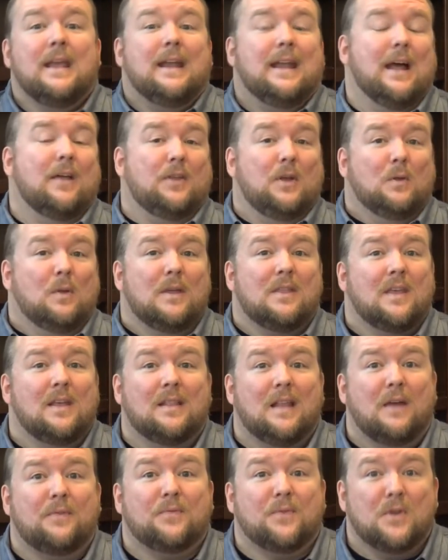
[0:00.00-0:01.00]
Now, the only thing
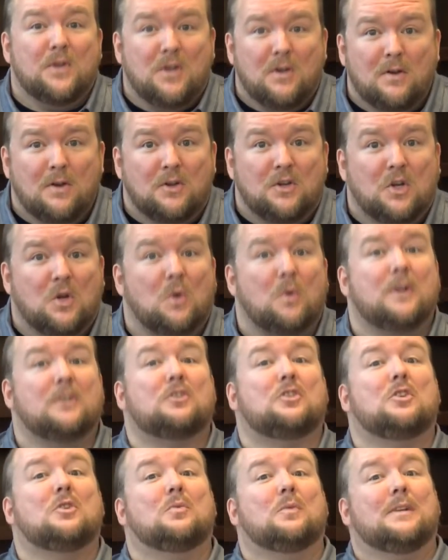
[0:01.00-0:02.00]
left for you to do
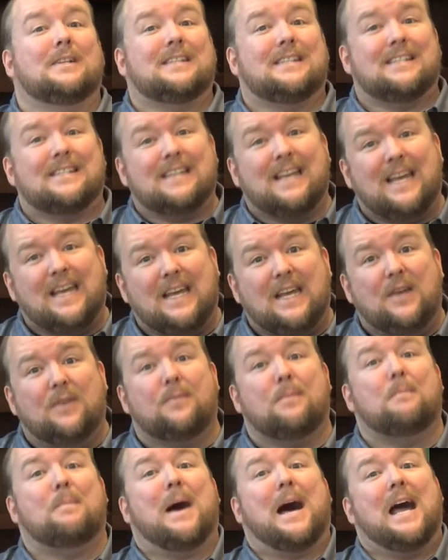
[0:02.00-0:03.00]
is to
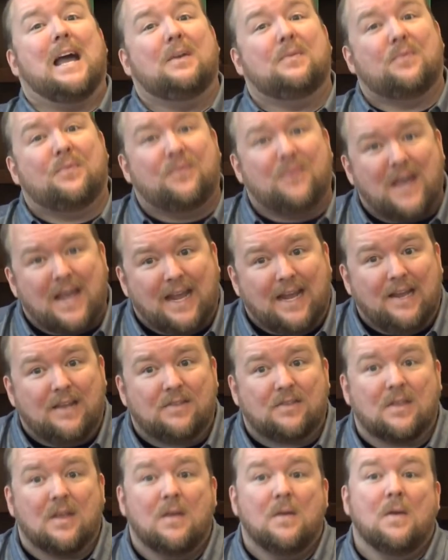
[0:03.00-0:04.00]
receive by
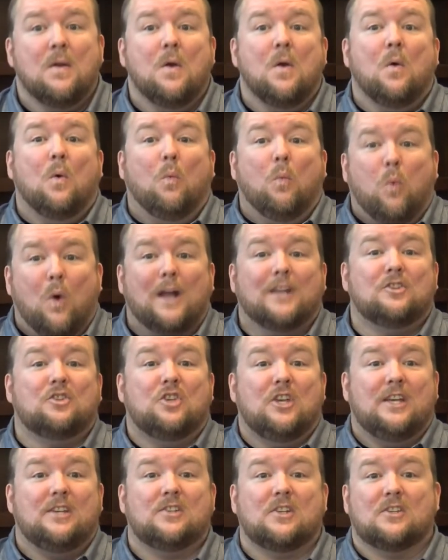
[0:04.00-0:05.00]
faith what
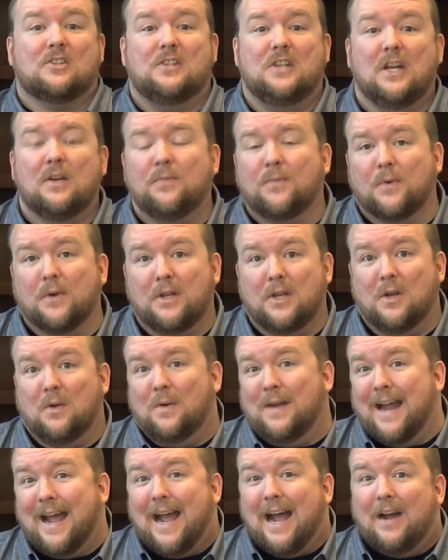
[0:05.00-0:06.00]
Jesus did for you.
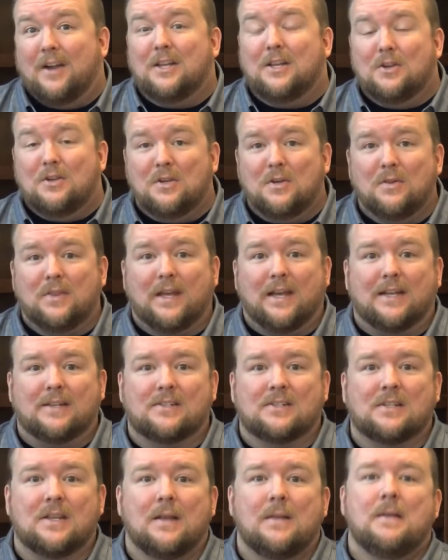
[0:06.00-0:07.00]
Now, how do you do
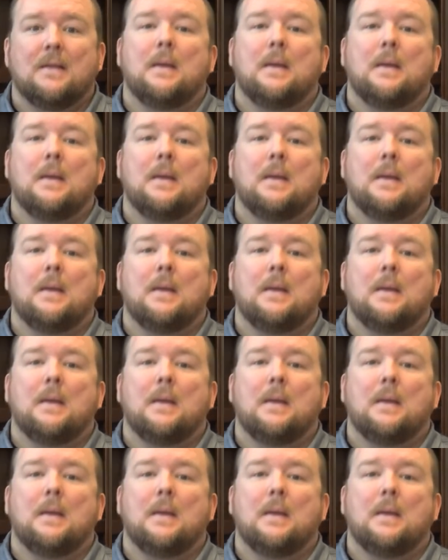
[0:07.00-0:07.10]
this?